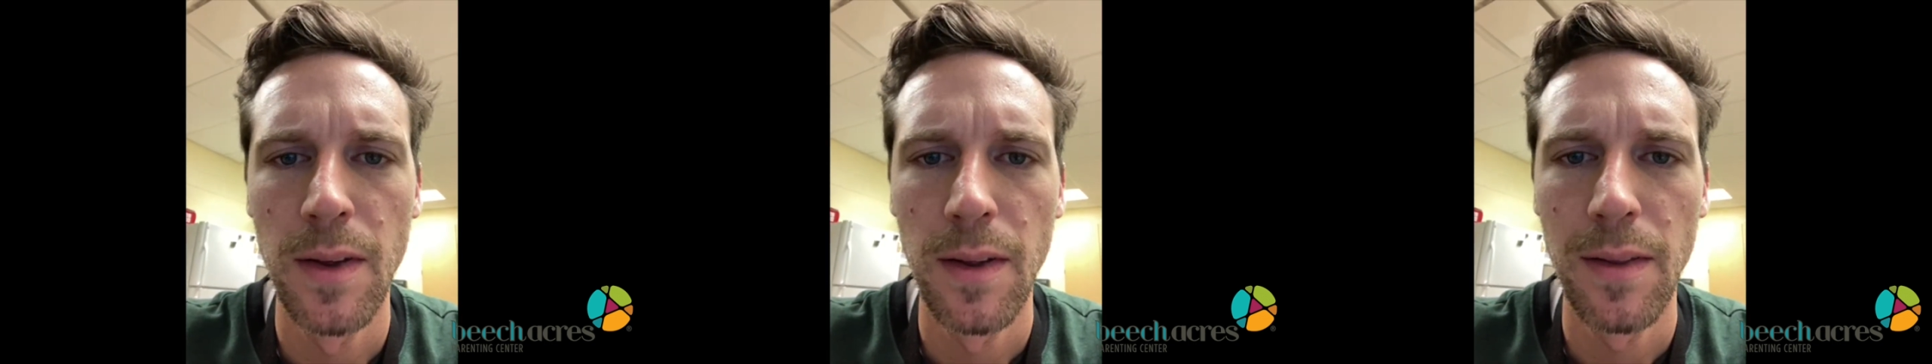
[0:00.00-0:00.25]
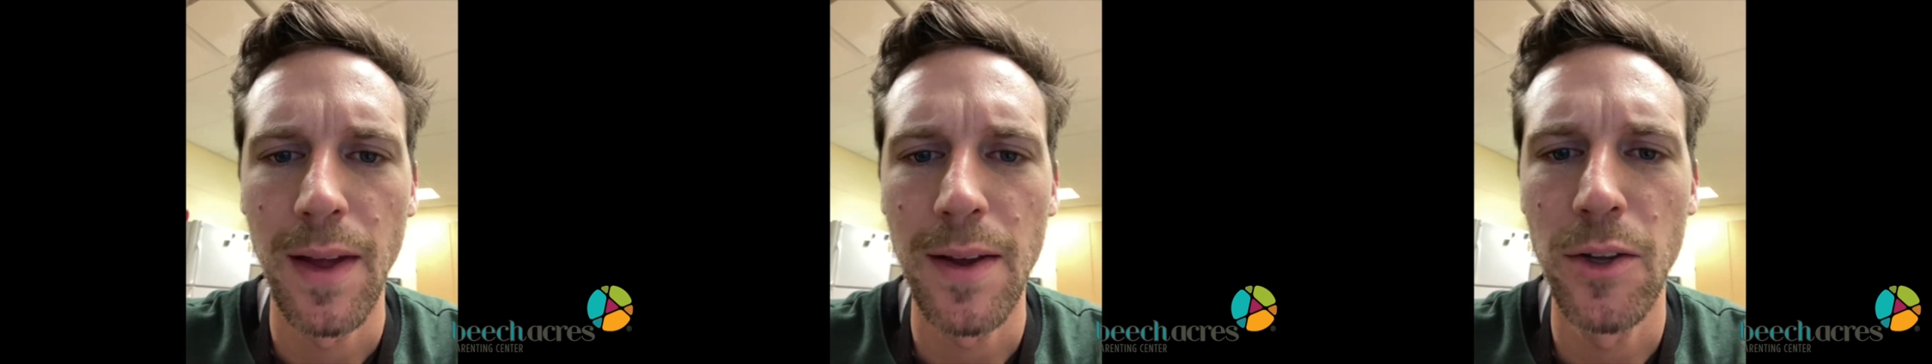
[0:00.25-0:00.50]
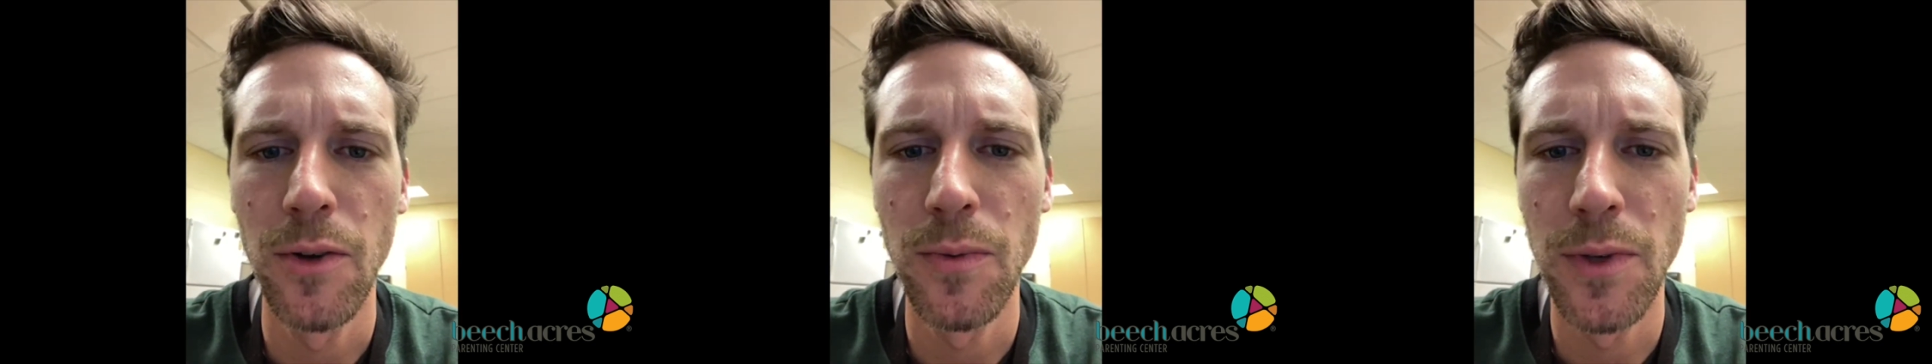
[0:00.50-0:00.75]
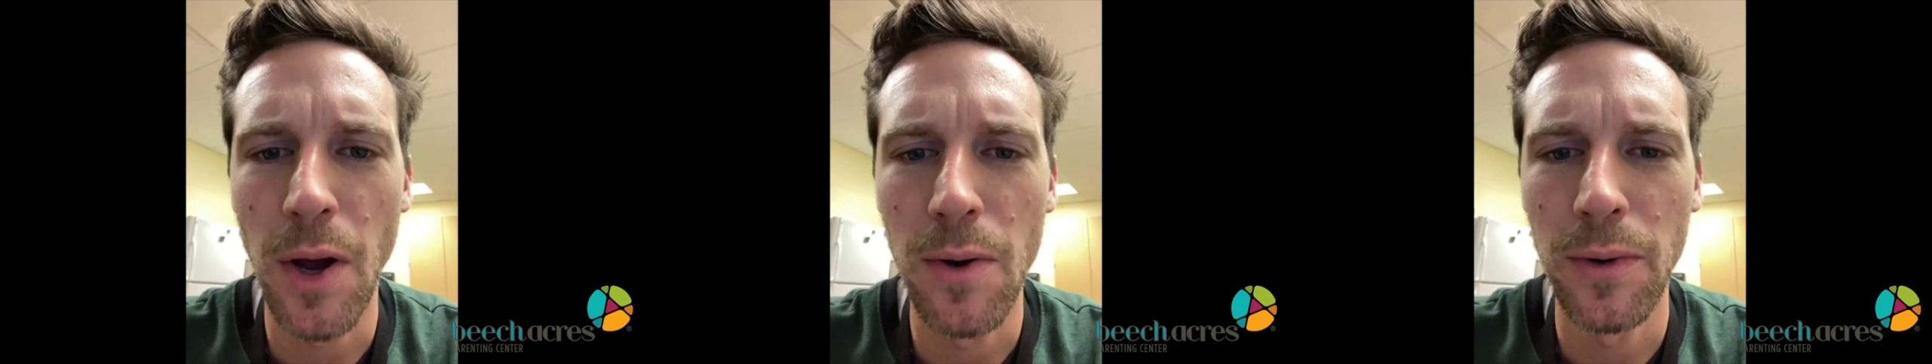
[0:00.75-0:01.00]
Thank you,
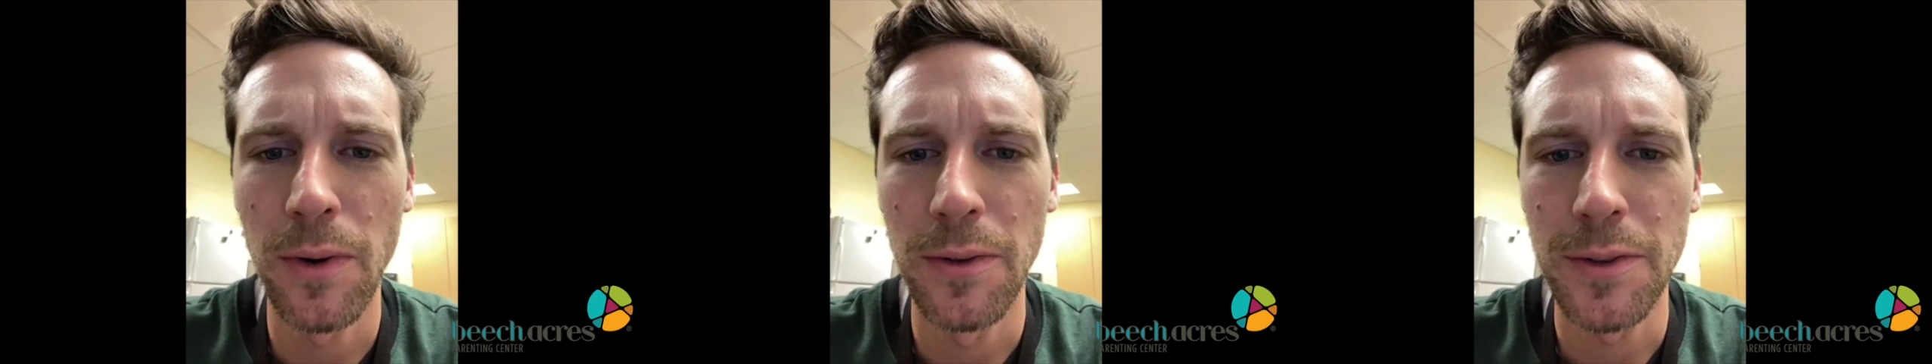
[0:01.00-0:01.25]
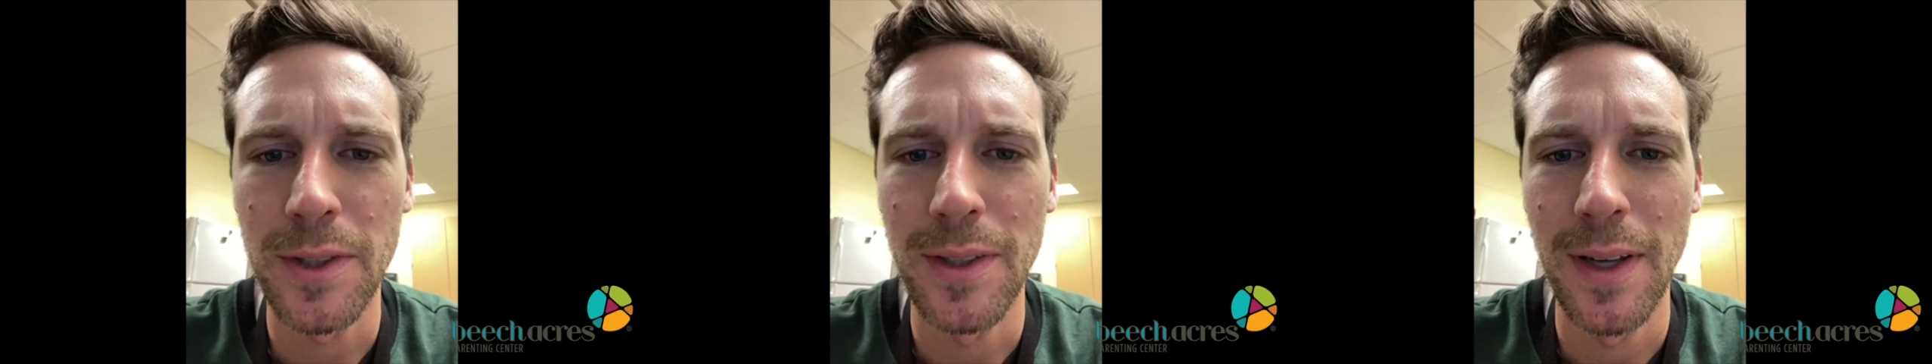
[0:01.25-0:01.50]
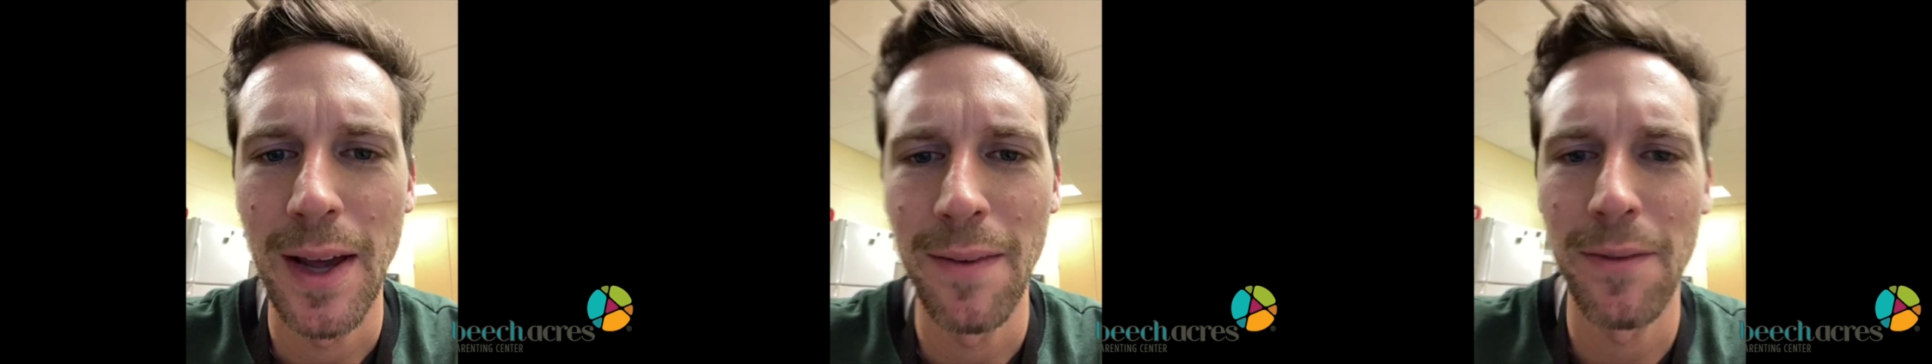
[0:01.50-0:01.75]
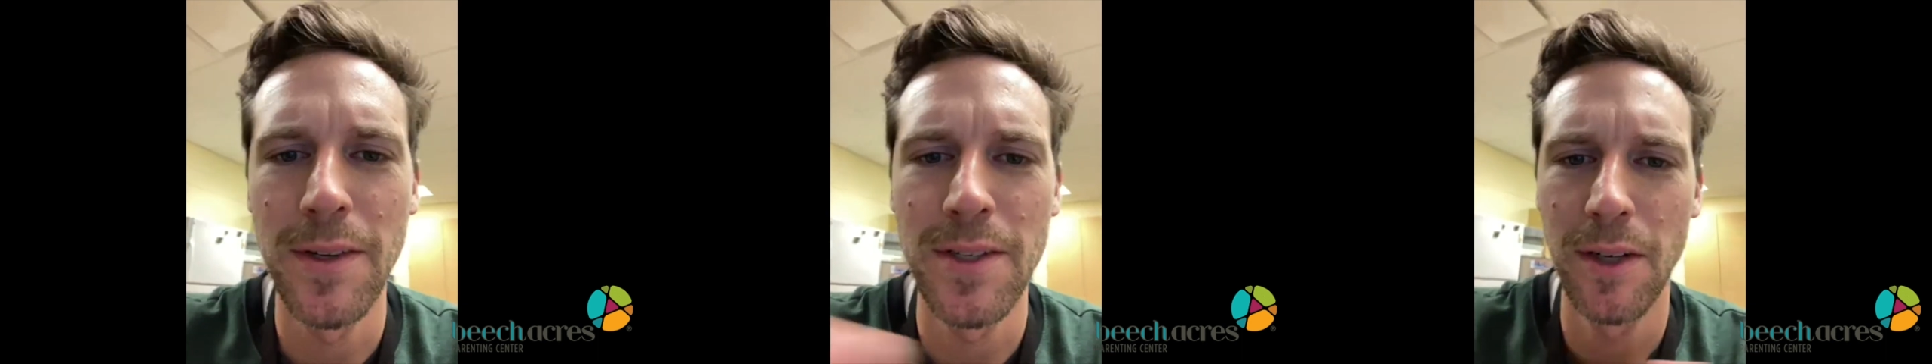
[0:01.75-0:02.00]
donors.
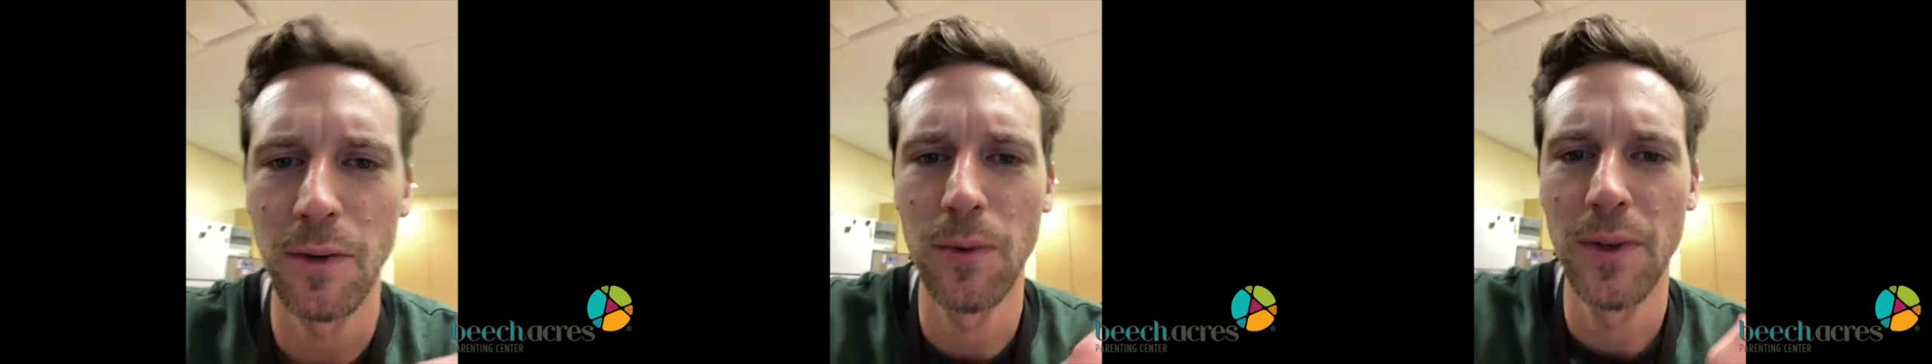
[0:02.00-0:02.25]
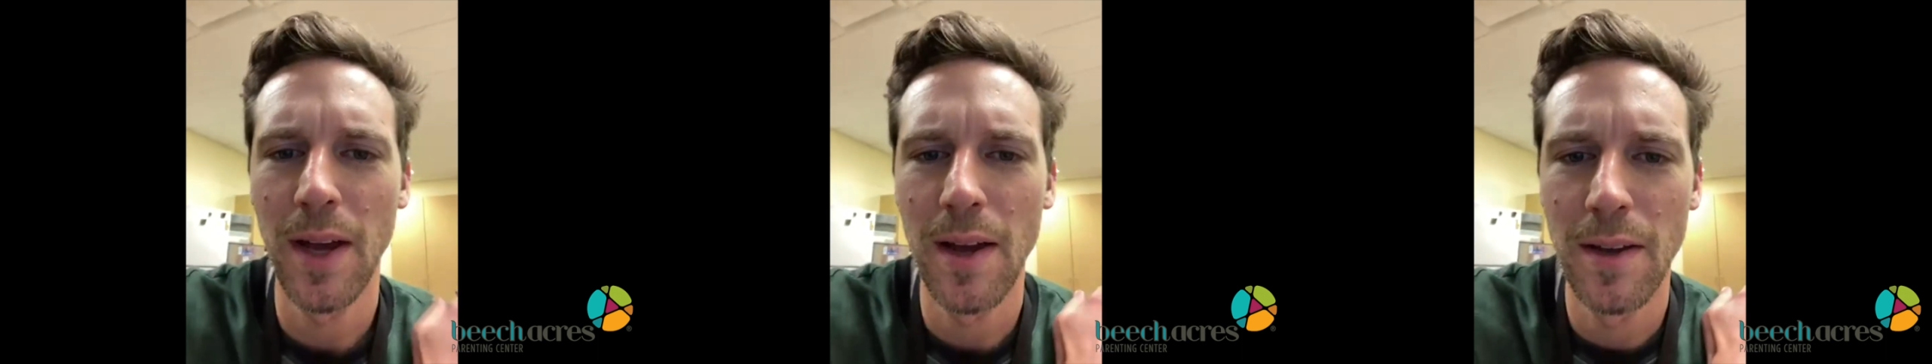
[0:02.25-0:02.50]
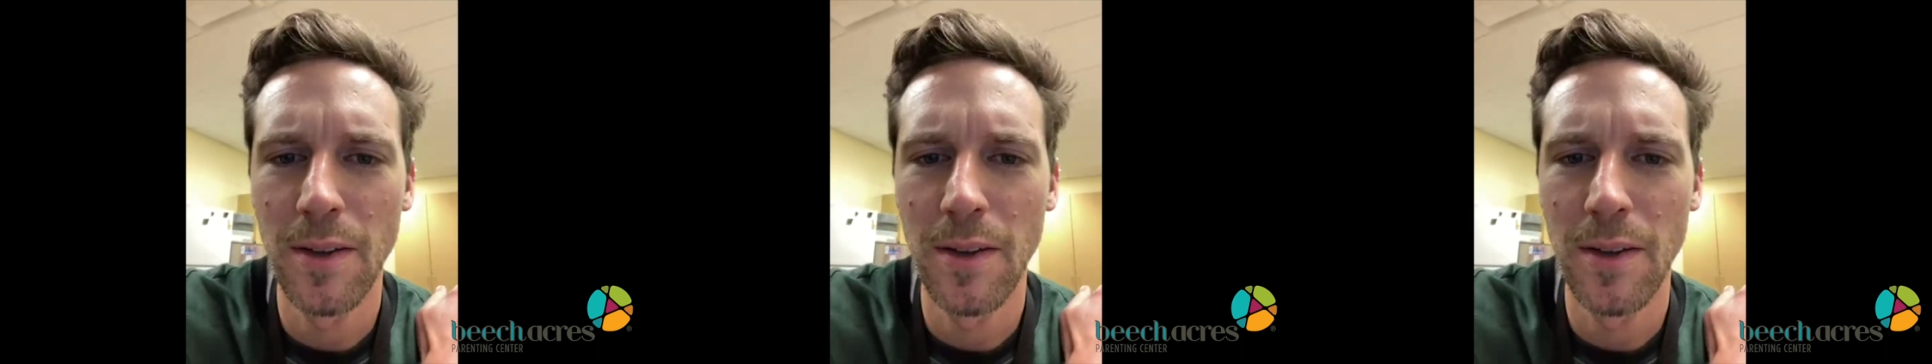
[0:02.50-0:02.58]
Every single day,